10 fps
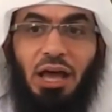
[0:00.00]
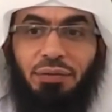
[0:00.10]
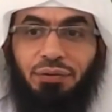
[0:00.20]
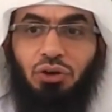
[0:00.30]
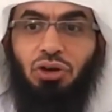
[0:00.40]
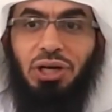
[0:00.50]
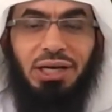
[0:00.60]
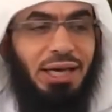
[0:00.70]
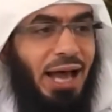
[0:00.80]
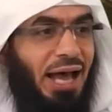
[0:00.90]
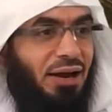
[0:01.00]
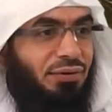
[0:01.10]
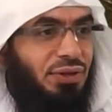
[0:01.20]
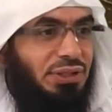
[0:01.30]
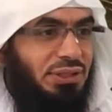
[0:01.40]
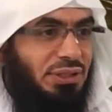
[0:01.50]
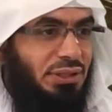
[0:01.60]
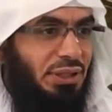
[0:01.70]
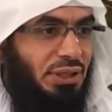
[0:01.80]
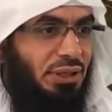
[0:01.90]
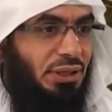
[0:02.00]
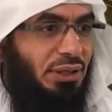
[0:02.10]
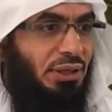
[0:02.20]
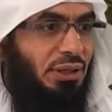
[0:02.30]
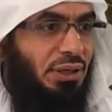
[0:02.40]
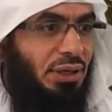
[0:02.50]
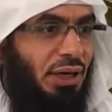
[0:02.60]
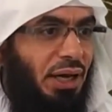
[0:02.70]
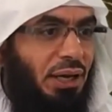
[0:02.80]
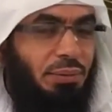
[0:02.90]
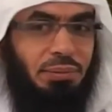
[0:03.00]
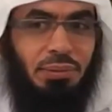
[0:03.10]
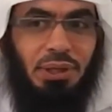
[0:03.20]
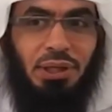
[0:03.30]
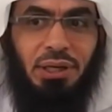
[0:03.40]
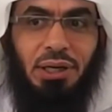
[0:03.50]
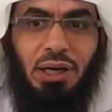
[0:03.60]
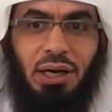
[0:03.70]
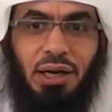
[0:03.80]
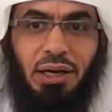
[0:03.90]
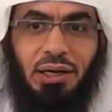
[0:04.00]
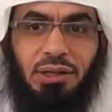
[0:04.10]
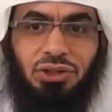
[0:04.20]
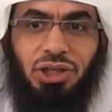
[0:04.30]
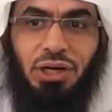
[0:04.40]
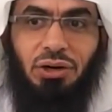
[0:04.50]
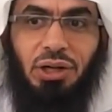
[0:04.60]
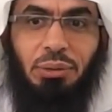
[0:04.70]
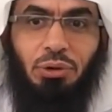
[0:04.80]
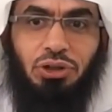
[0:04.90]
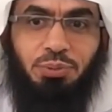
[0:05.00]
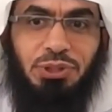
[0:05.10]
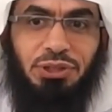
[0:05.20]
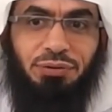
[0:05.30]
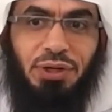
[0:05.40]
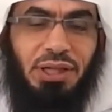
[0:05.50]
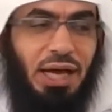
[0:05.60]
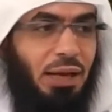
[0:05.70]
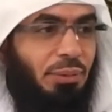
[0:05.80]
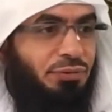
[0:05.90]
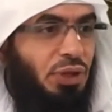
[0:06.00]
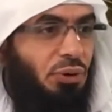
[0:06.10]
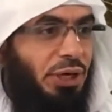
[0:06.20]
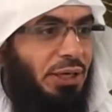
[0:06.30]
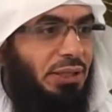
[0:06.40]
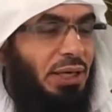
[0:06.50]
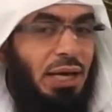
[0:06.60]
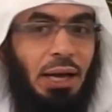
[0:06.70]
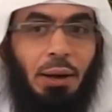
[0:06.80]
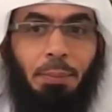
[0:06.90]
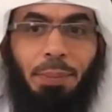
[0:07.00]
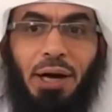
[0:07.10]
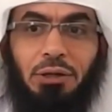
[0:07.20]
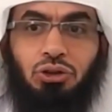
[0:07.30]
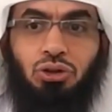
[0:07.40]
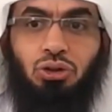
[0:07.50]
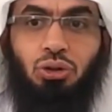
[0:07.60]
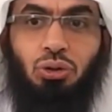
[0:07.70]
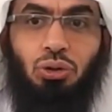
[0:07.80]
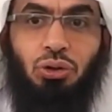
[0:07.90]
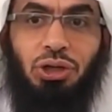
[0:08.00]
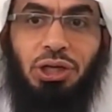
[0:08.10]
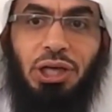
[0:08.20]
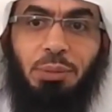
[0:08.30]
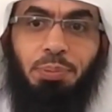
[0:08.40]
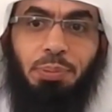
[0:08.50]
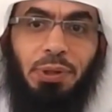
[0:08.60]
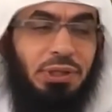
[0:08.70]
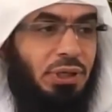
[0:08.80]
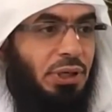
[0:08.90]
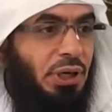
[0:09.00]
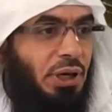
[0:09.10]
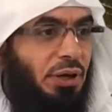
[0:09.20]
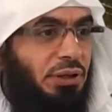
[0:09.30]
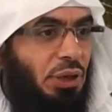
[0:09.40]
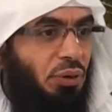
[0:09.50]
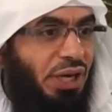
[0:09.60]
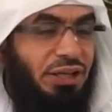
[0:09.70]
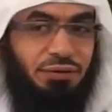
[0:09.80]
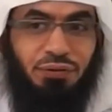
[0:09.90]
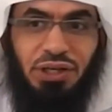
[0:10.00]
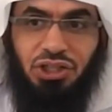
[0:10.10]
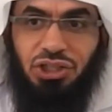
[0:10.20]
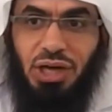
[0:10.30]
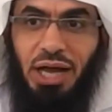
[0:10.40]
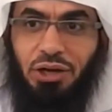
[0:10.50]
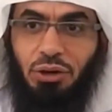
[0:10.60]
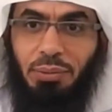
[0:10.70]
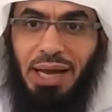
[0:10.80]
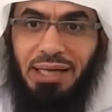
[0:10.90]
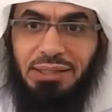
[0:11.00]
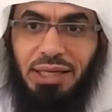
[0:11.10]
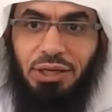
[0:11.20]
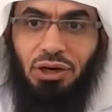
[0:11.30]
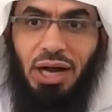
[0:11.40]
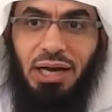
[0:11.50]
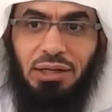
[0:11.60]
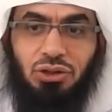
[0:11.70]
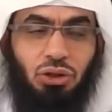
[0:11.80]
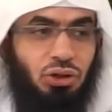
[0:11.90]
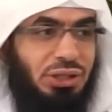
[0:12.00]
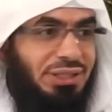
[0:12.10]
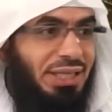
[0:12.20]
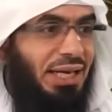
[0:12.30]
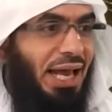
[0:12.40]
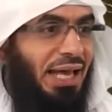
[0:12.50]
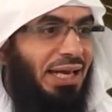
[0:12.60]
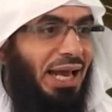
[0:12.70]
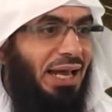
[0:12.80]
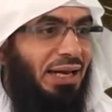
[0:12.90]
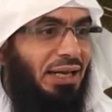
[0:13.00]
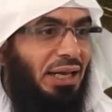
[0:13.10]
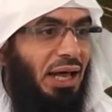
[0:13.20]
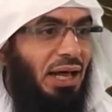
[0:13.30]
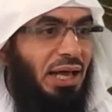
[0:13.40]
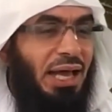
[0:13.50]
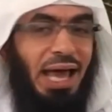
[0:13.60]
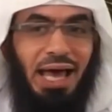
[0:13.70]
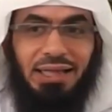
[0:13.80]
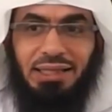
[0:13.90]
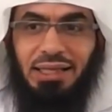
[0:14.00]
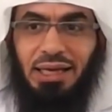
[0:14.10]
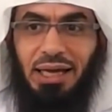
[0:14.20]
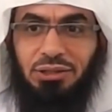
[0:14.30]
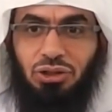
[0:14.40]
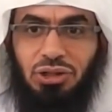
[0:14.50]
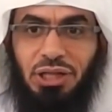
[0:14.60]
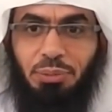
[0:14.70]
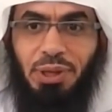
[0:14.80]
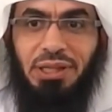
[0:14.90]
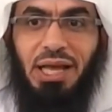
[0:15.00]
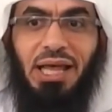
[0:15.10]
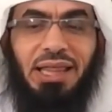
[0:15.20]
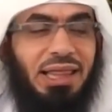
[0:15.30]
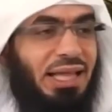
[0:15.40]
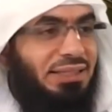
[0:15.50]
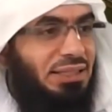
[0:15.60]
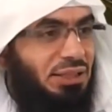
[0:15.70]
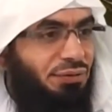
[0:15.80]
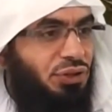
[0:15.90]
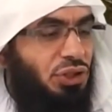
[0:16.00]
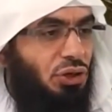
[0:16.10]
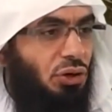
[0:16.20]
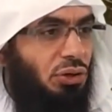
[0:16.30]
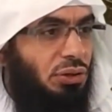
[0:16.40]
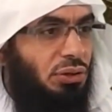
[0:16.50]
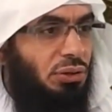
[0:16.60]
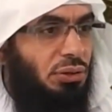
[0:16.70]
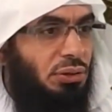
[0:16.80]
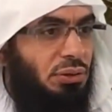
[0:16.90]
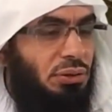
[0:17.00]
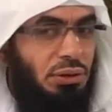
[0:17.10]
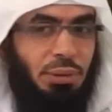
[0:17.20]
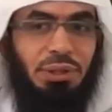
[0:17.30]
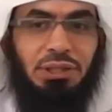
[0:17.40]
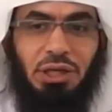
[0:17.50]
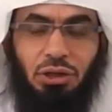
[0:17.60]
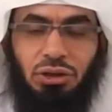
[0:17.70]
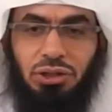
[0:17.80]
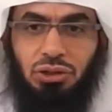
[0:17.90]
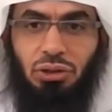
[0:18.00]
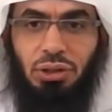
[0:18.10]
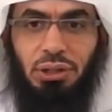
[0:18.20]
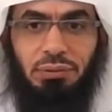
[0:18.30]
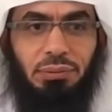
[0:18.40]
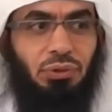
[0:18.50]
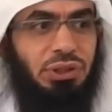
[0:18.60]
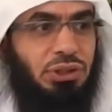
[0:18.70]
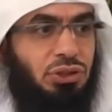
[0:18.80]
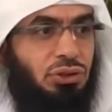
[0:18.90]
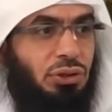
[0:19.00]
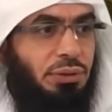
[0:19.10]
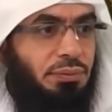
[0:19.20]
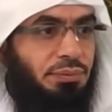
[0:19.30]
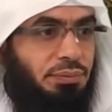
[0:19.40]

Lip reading: If you didn't get out of this ilm in general and more specific, the ilm of Tawheed, but to keep Tawheed fresh on your mind and your heart so you can say La ilaha illallah at your deathbed, then that's a sufficient goal. Let me tell you this story, a recent story.